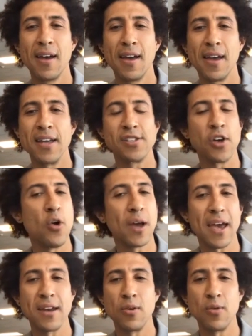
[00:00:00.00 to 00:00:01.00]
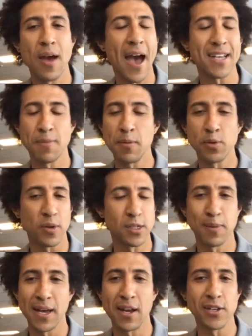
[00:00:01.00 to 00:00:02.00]
It's okay to ask people to
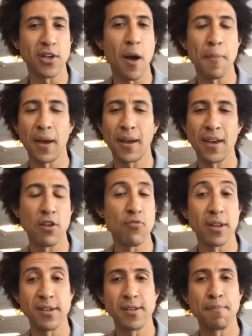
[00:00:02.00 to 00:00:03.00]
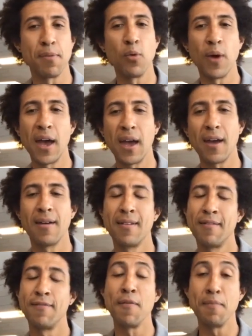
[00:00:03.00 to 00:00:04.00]
explain a topic in a really simple way.
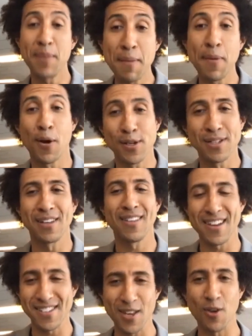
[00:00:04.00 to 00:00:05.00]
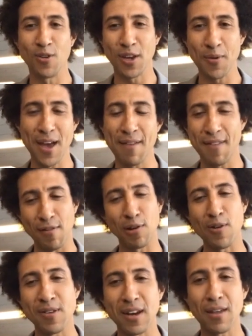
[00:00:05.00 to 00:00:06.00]
For me personally, that's the only way I've ever
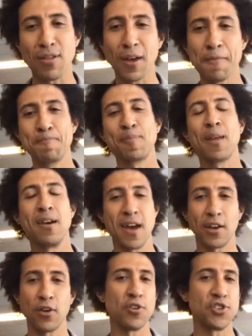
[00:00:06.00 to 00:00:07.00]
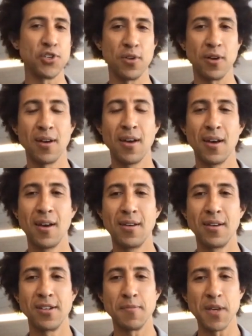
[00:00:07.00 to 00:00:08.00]
learned anything, and I encourage you
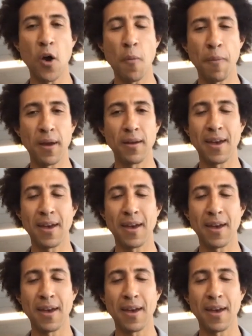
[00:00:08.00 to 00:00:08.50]
to be open.